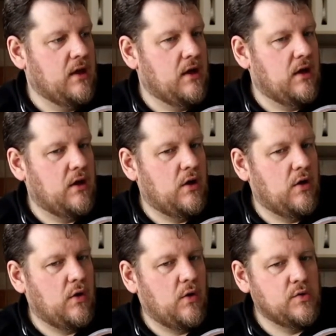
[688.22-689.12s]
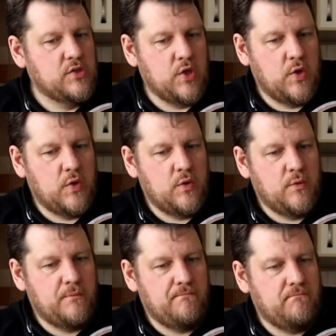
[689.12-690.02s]
Uh,
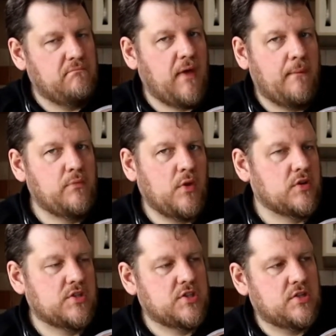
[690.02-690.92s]
also, I'm not